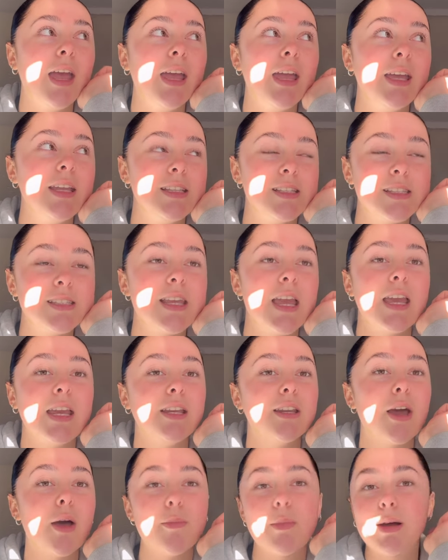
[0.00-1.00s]

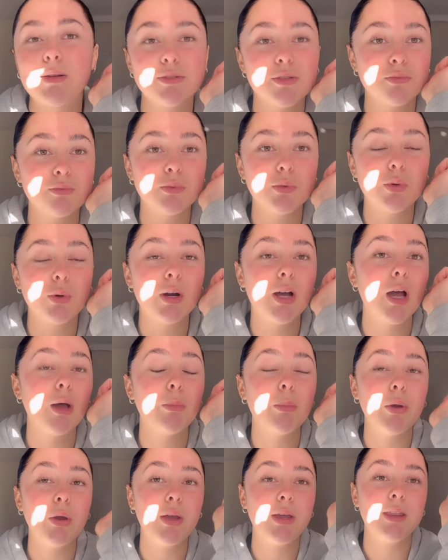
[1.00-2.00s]
insane amounts of water,
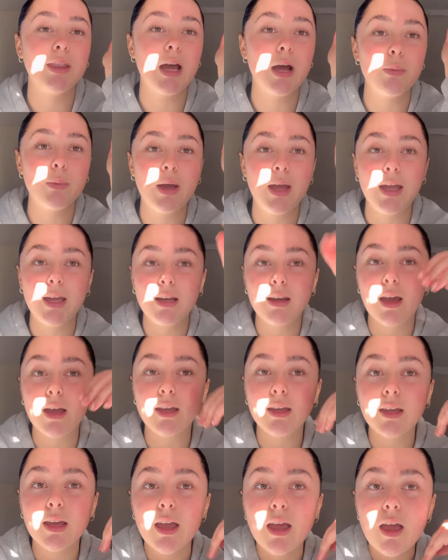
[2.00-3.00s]
put it that way.
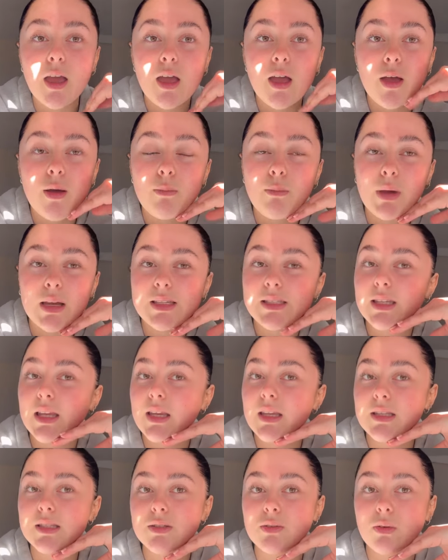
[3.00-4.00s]
Like, my
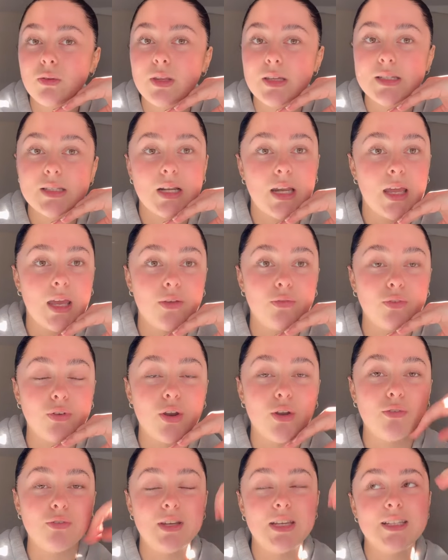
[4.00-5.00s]
skin is not this clear for
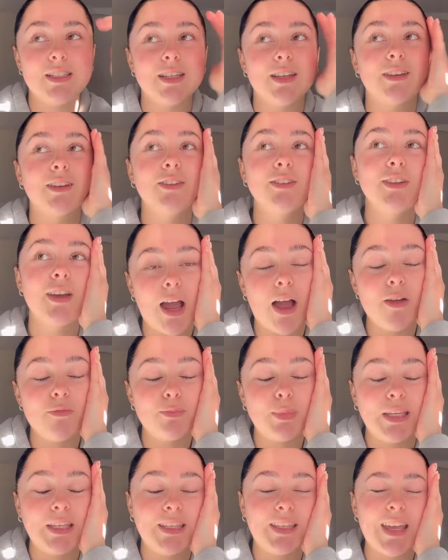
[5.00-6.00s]
no reason. I've
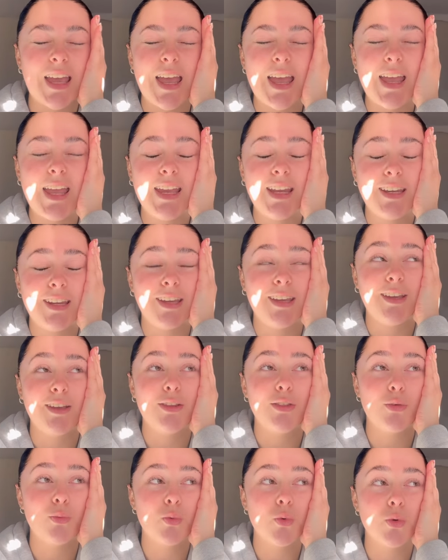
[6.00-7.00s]
been caning
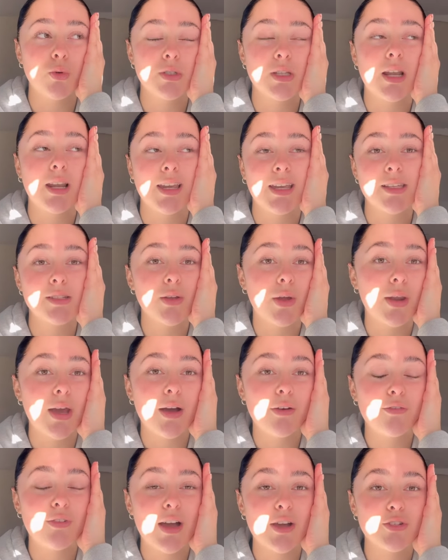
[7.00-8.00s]
the water like it's going out
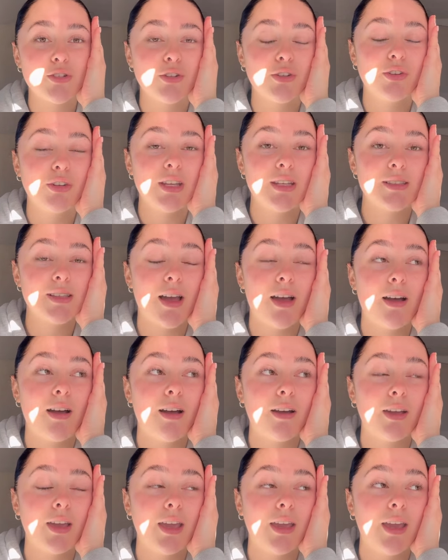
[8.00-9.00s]
of fashion. It's
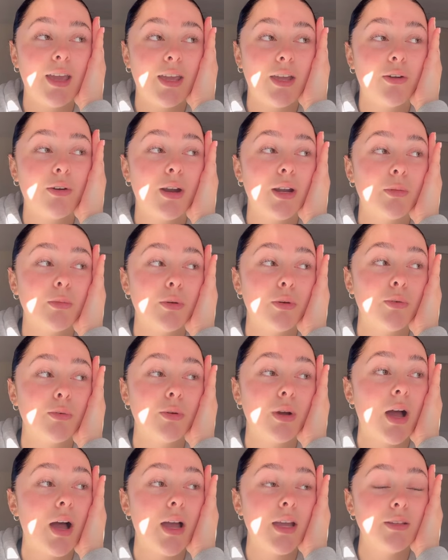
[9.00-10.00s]

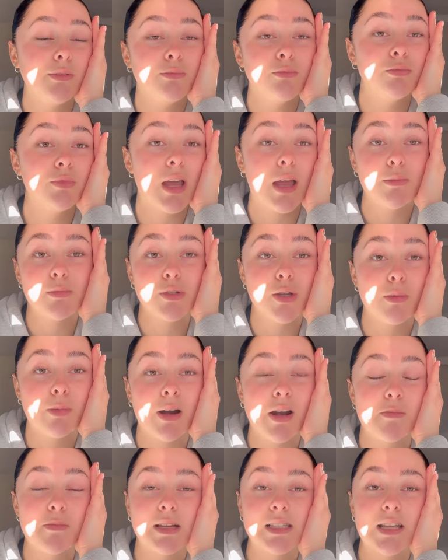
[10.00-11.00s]
incredible. I am so
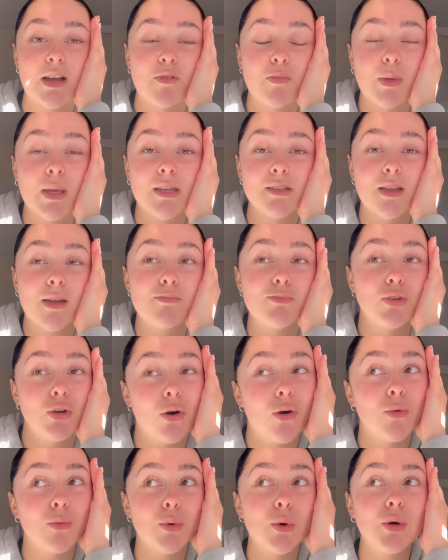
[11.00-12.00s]
proud of myself because I'm
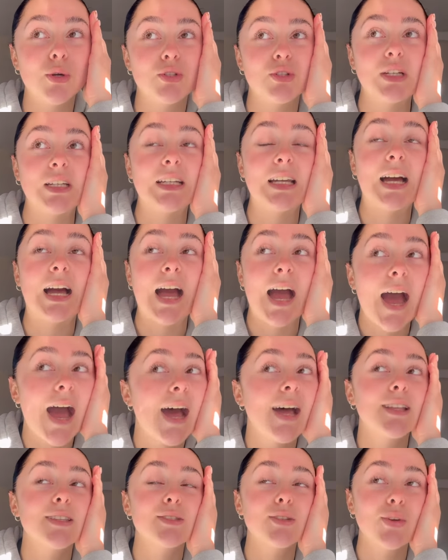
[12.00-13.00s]
not a water drinker
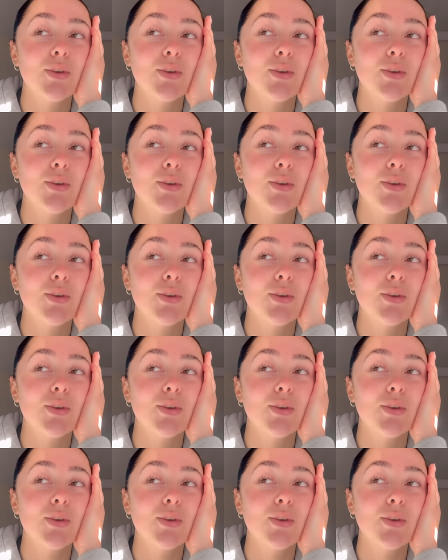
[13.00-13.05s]
at